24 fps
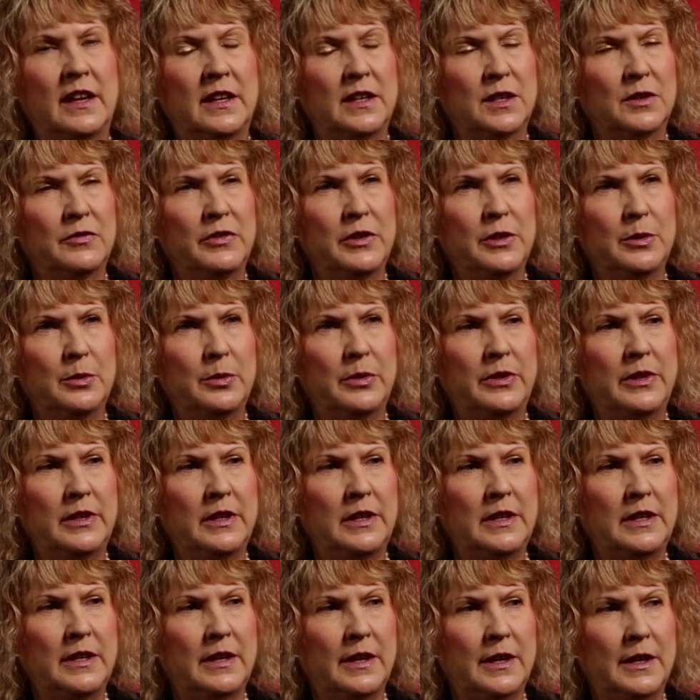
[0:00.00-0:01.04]
they give you
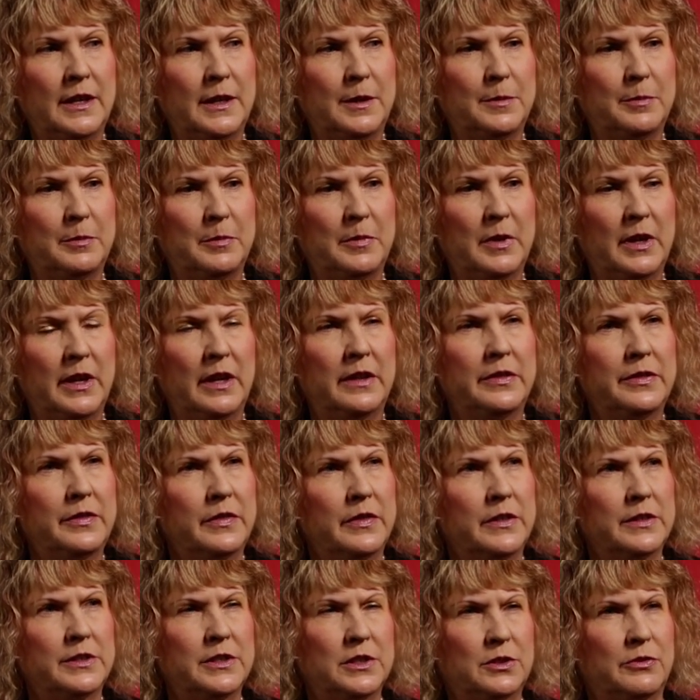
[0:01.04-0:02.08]
the um,
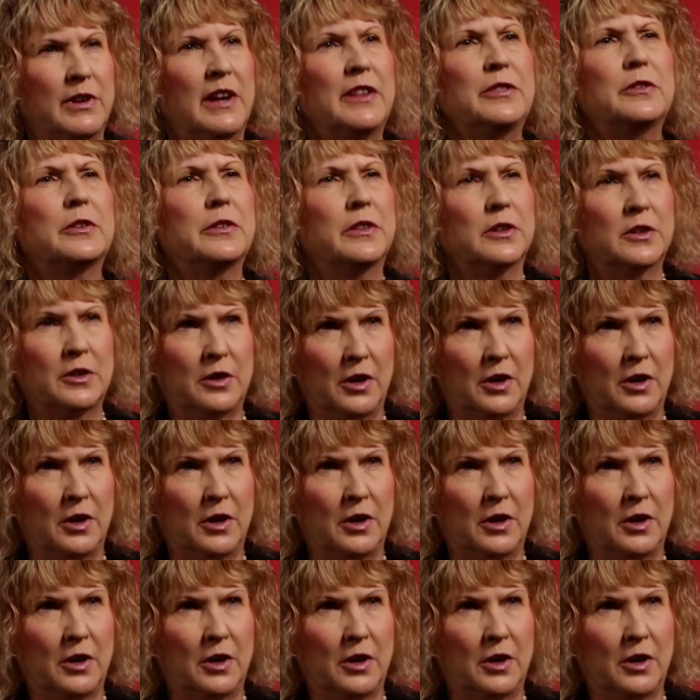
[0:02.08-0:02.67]
the strength or the